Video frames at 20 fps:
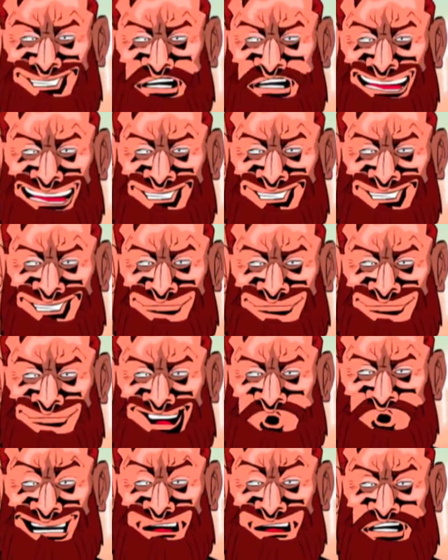yes, he was
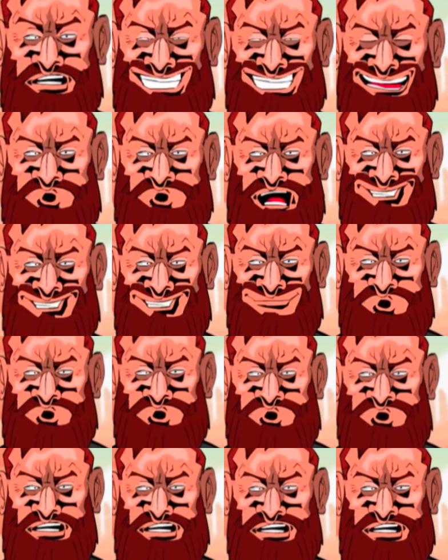one hundred percent
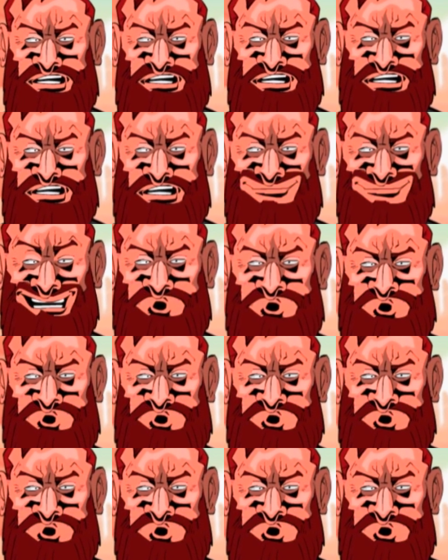Negro, and I don't,